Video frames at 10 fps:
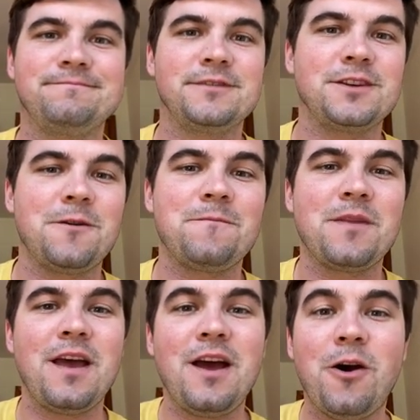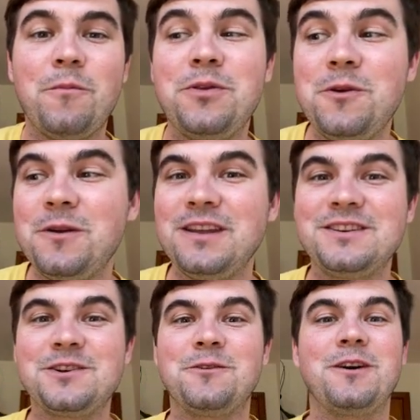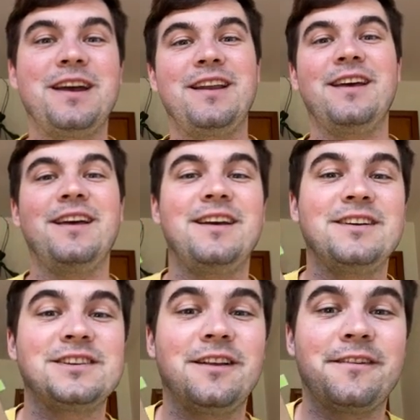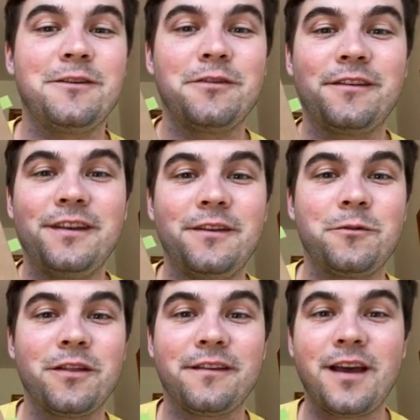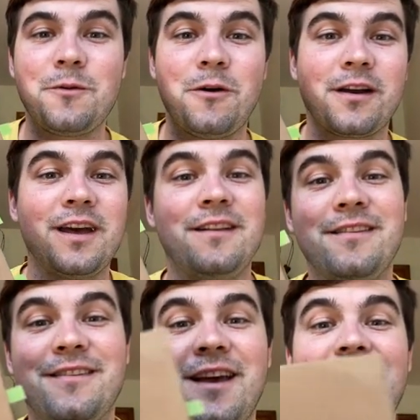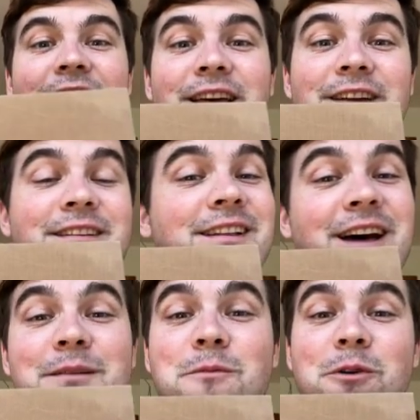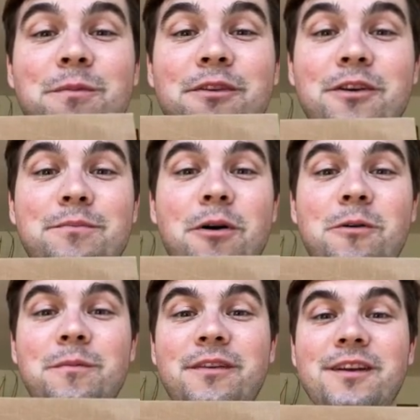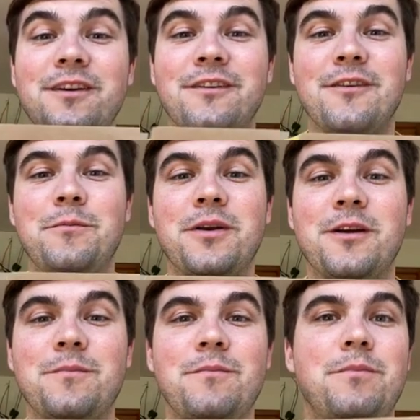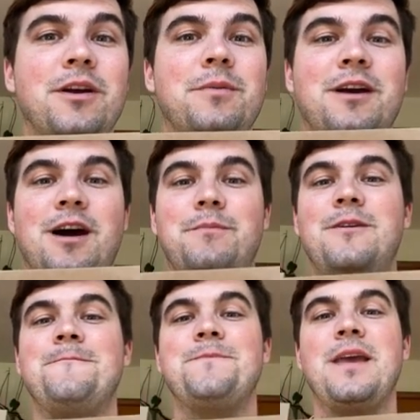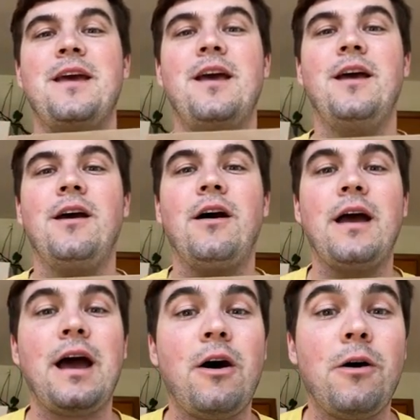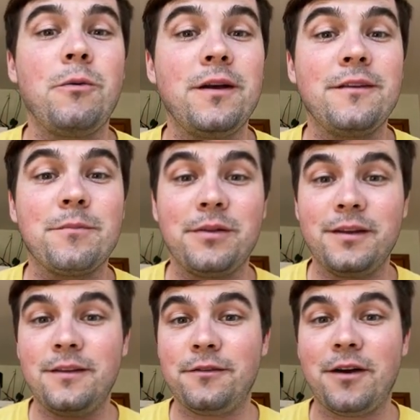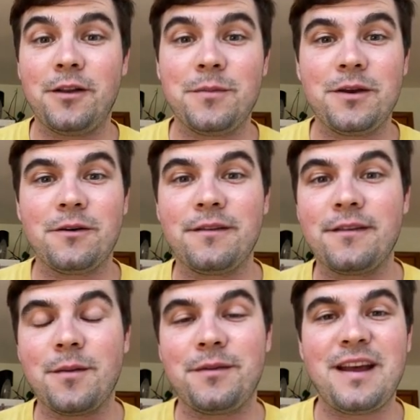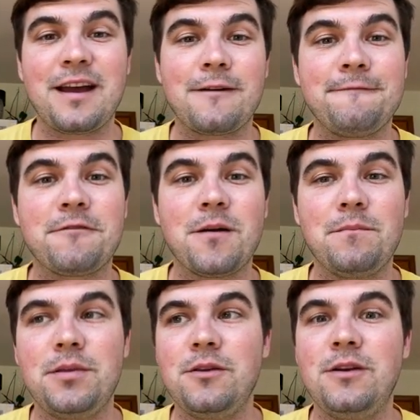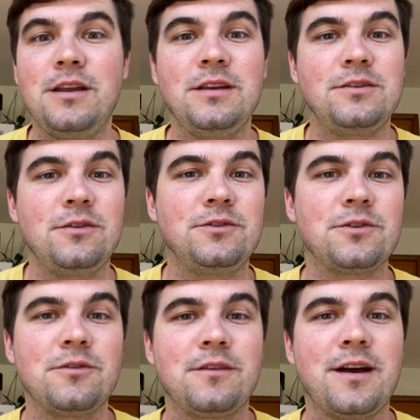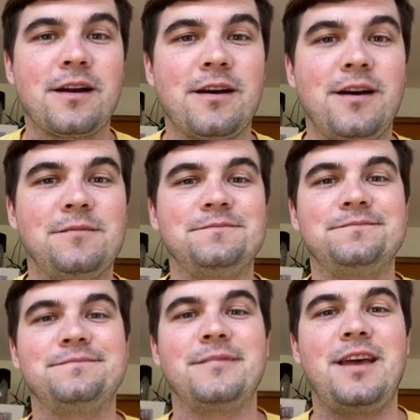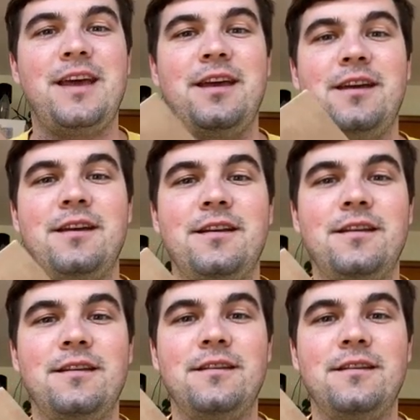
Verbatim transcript: So hope you enjoyed Shel Silverstein's Where the Sidewalk Ends. There's a lot more absurd poems here, so pick up a copy. Always, please follow me on Substack, from BeautyToTruth.com, and